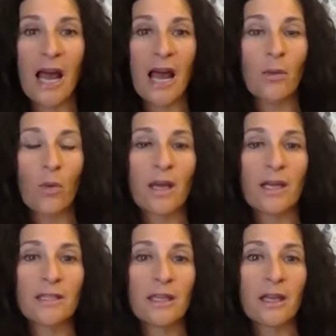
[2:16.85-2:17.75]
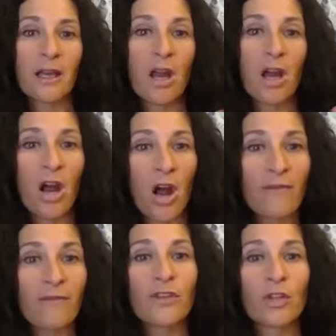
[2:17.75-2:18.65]
I was
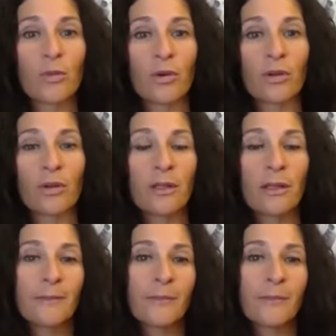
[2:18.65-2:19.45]
comfortable,